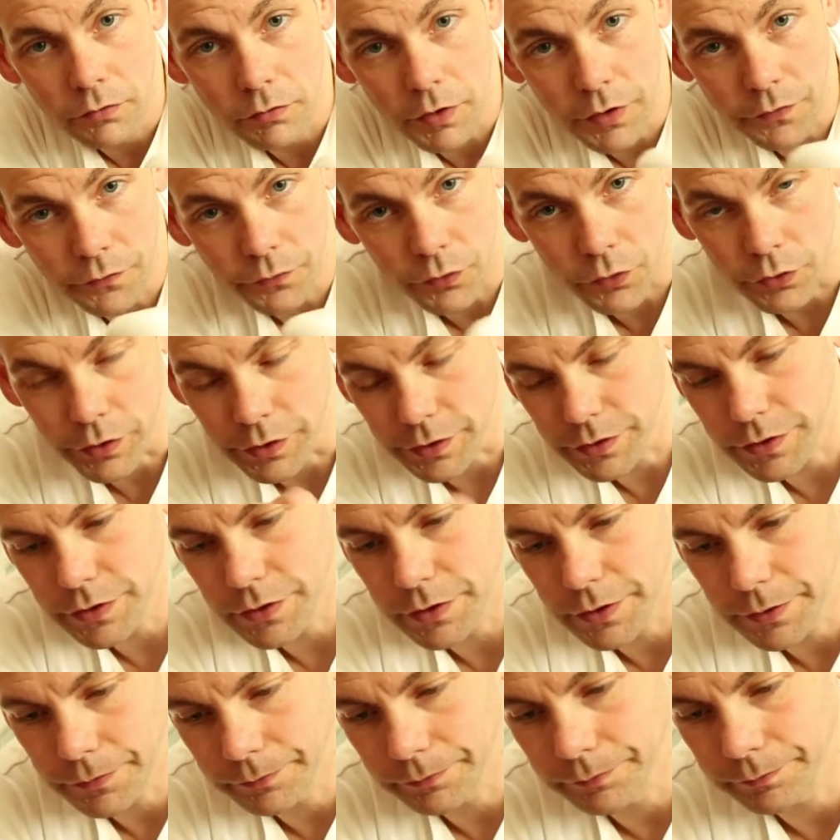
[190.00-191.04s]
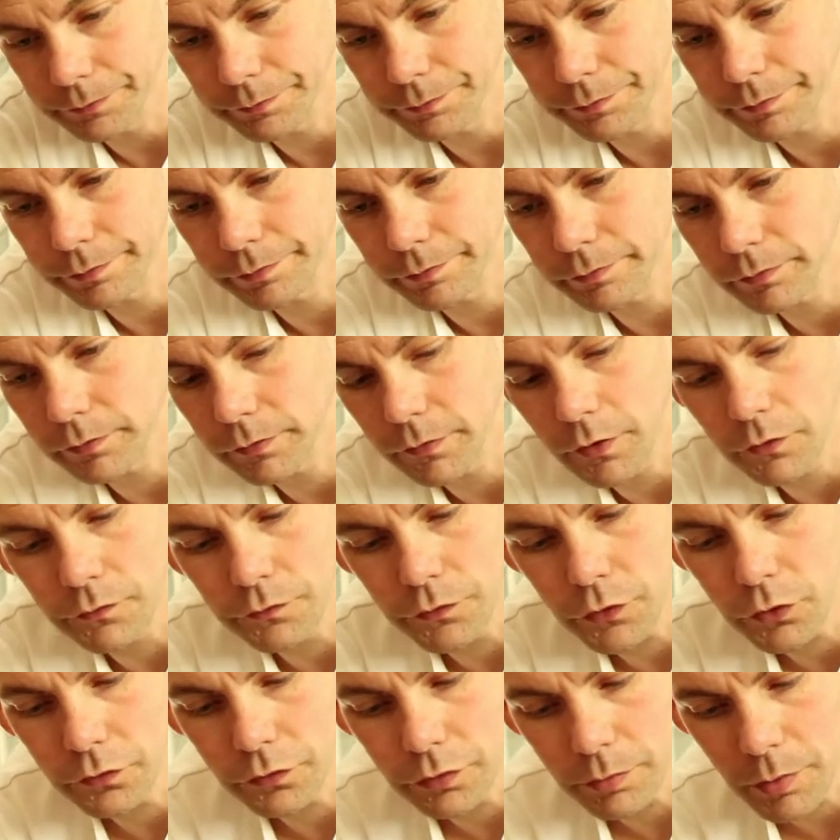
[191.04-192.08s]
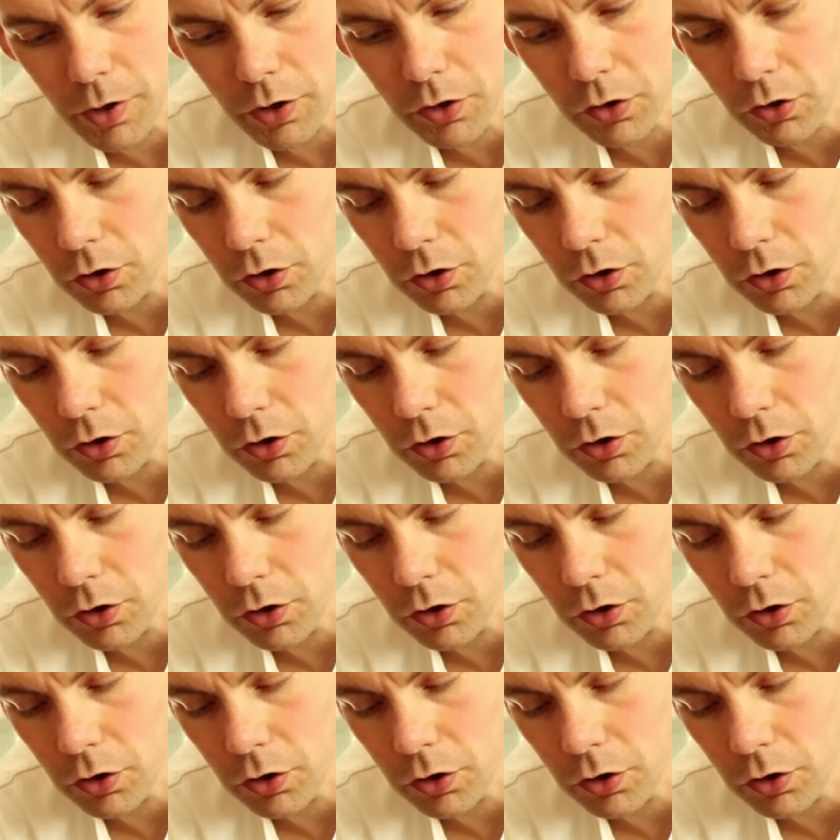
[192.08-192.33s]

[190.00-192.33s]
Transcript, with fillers: Reef-Roids food for my